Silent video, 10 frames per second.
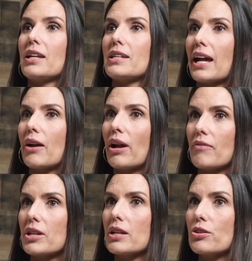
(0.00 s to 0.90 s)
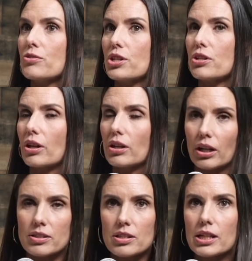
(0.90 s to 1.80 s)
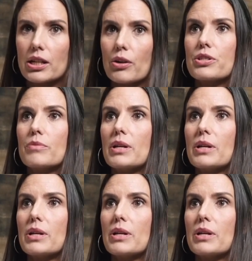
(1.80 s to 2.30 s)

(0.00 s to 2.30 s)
Now everything you do, you're constantly going to